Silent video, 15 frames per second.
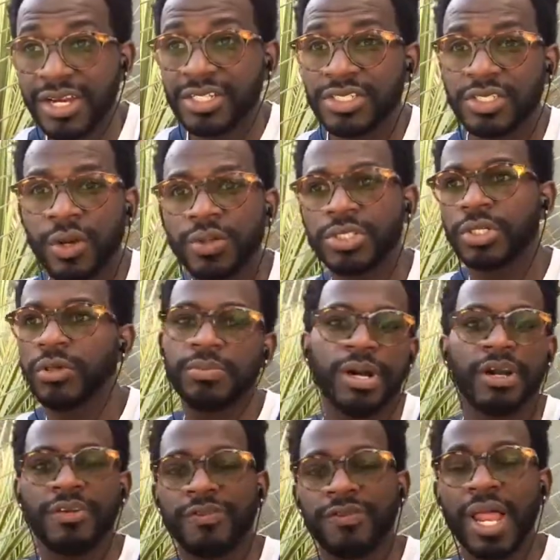social
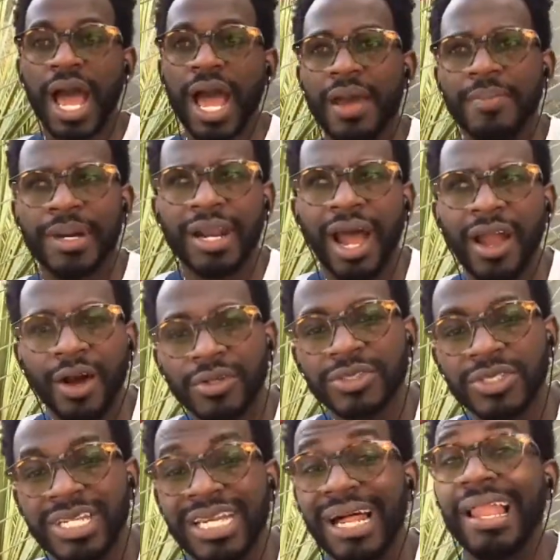butterfly, but I
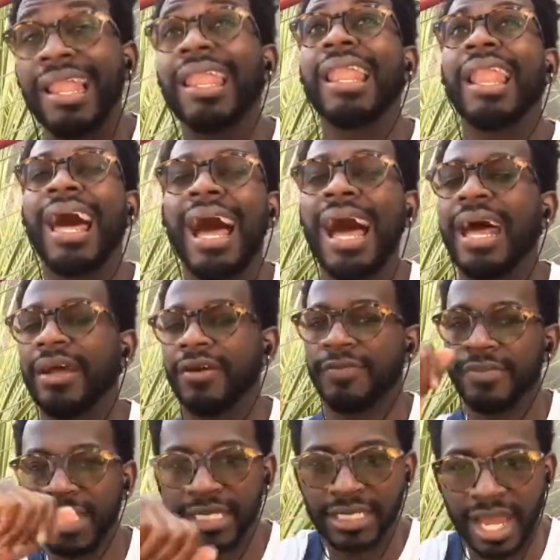also need a lot of
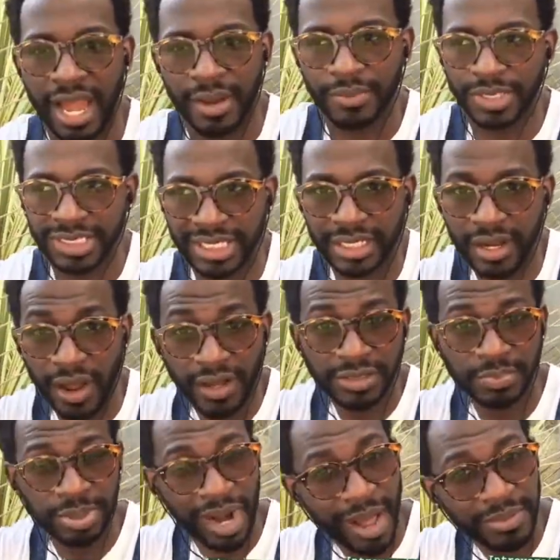me time, which can
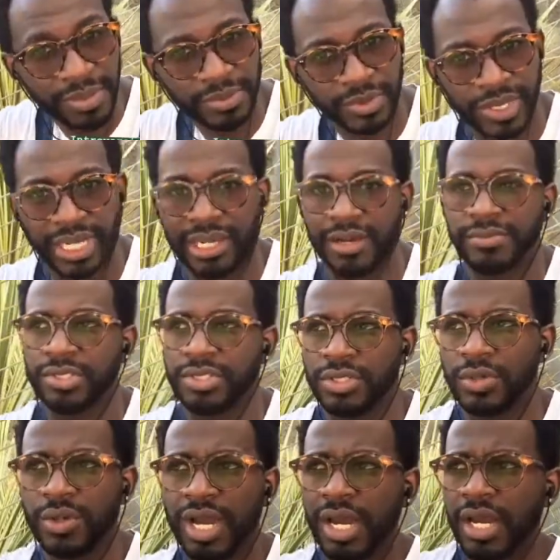cause problems when it comes
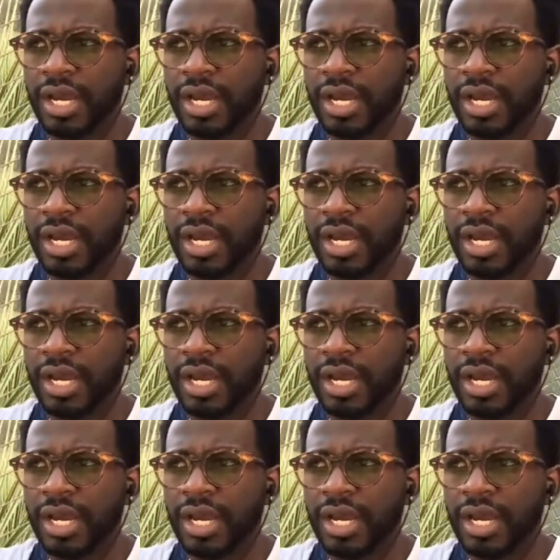to